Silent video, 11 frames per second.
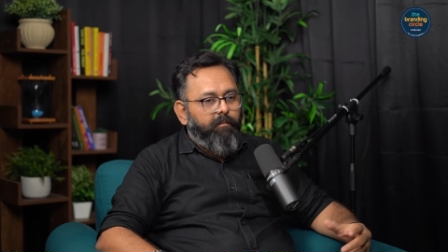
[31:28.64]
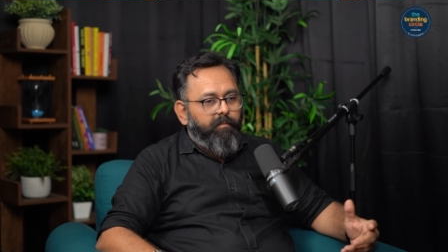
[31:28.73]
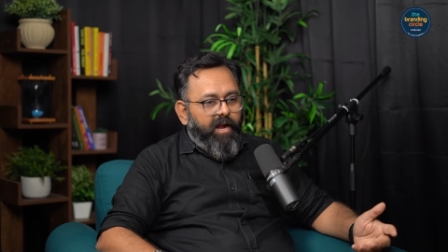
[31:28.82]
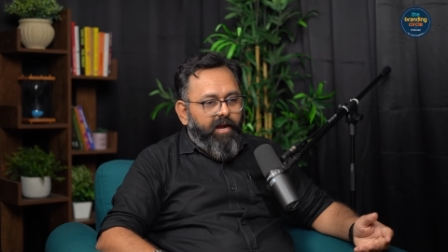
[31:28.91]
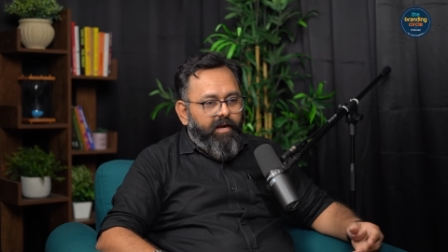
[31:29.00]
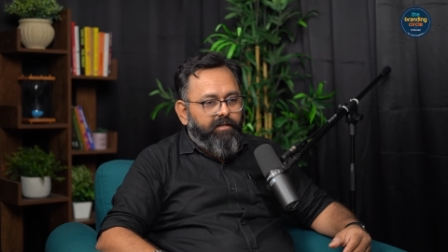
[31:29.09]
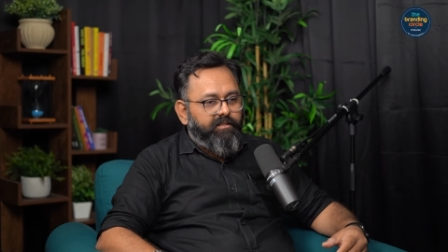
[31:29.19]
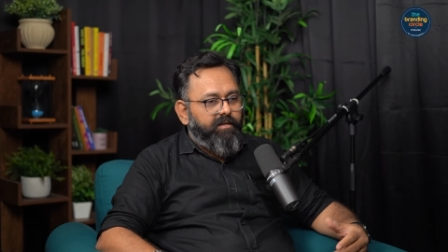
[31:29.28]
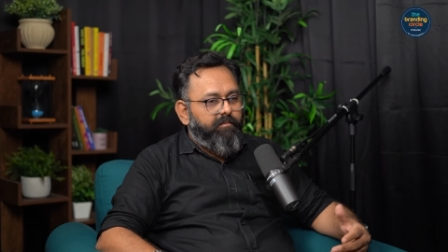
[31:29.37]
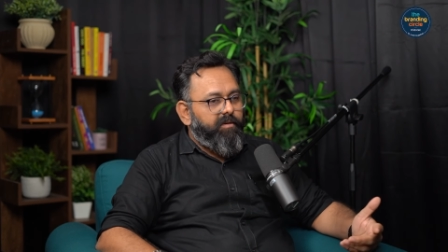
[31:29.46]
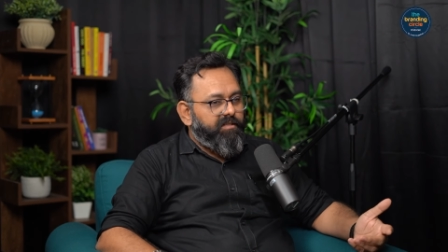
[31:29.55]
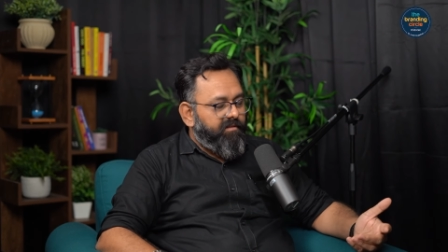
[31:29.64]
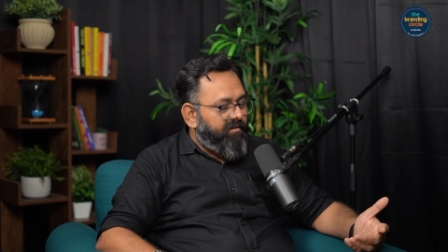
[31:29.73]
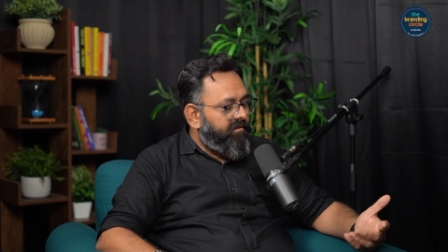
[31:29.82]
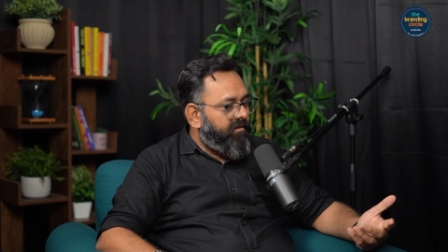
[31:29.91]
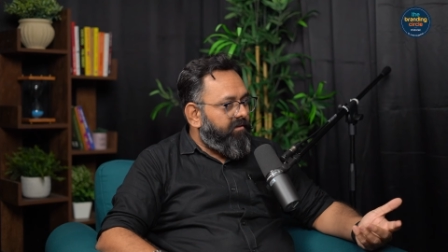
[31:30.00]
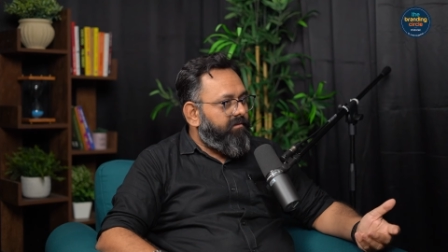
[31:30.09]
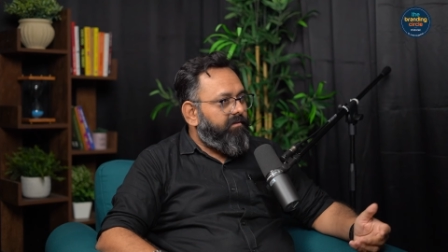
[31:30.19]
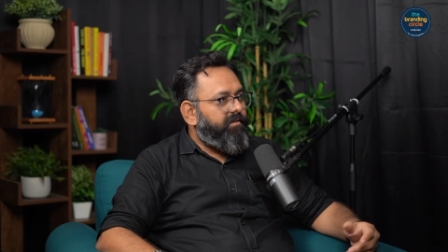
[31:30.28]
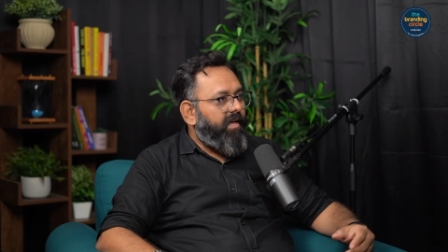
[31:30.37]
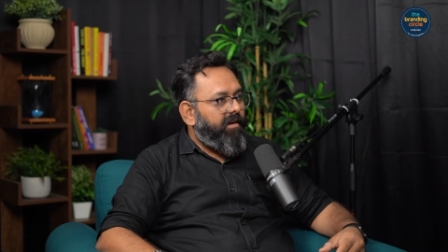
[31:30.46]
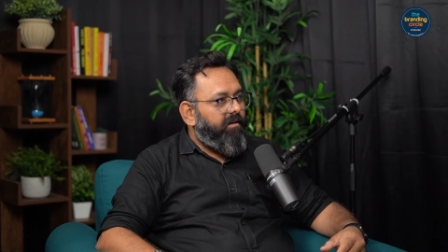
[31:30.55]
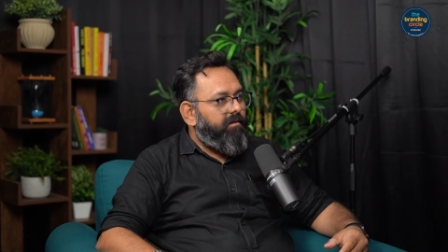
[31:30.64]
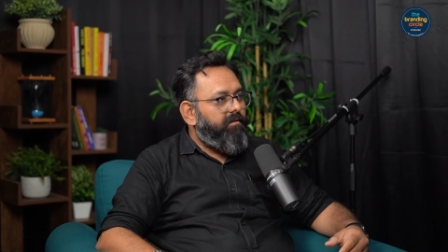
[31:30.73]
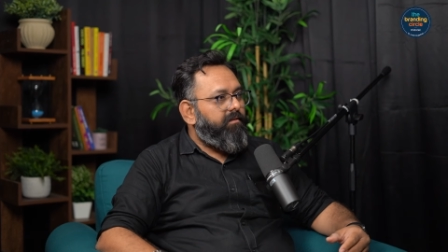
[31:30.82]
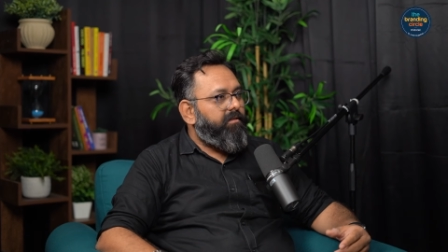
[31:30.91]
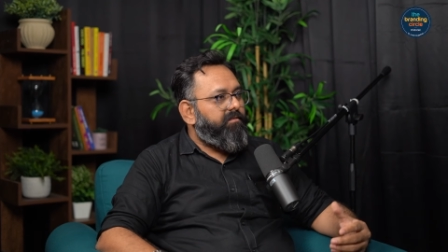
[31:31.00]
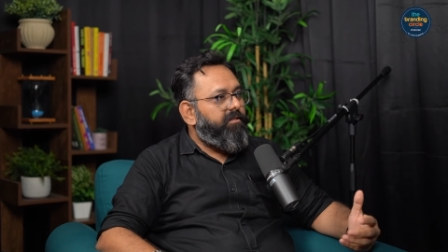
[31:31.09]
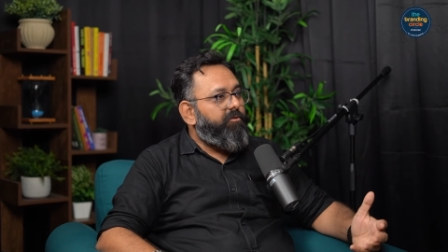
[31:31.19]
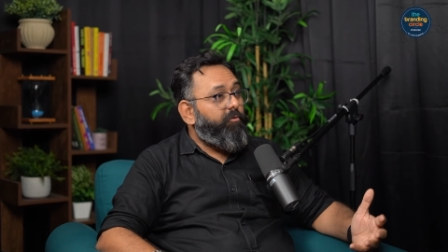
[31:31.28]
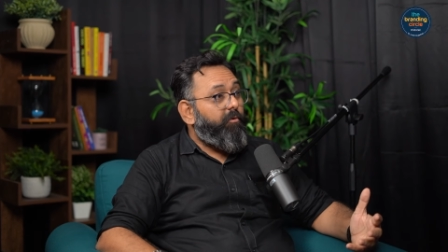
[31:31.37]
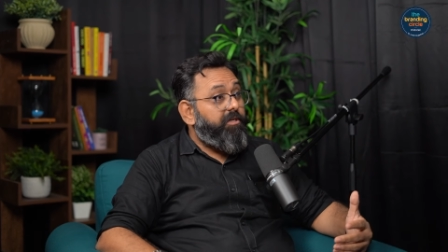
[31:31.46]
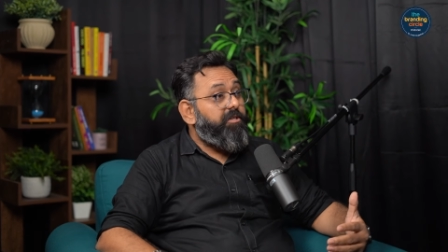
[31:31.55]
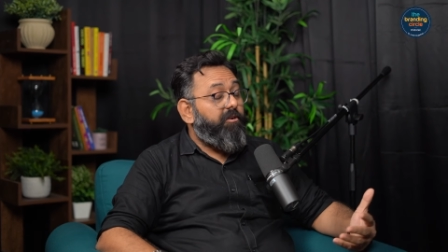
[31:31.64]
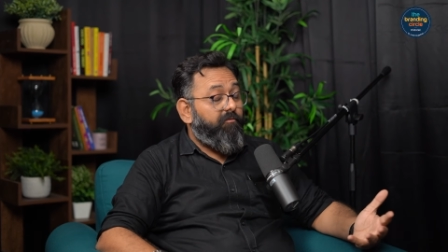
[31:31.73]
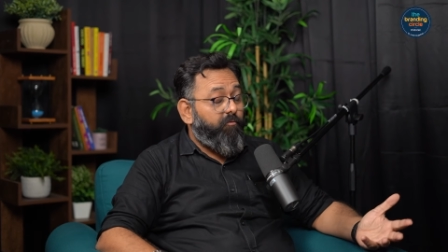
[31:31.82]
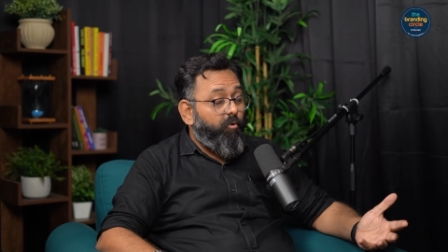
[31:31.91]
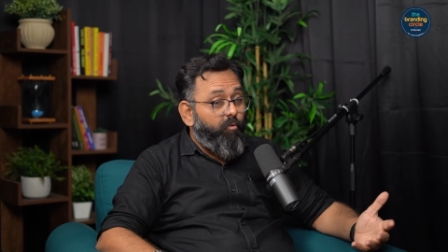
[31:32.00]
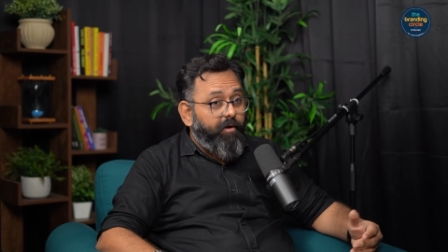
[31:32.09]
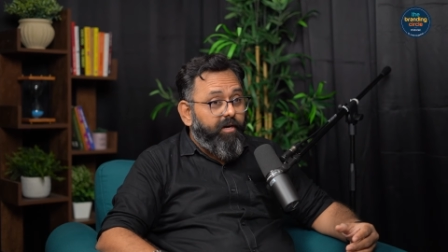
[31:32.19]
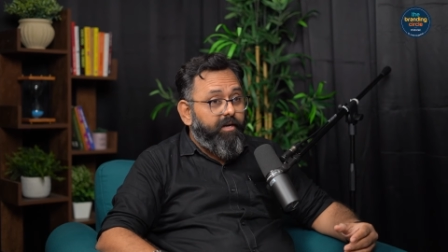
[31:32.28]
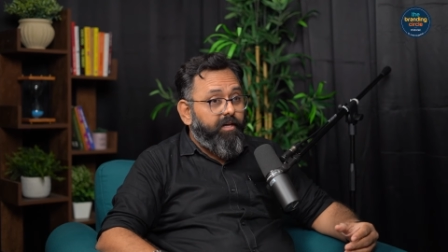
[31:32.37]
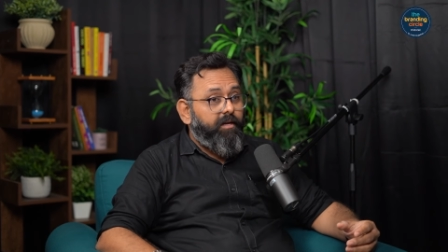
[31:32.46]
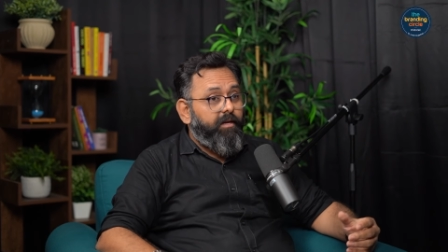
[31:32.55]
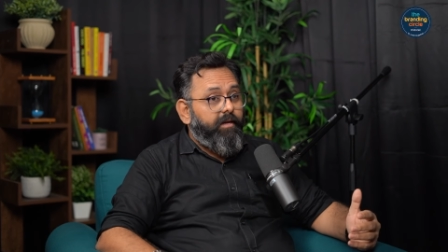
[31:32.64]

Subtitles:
brands and businesses tackled the situation of COVID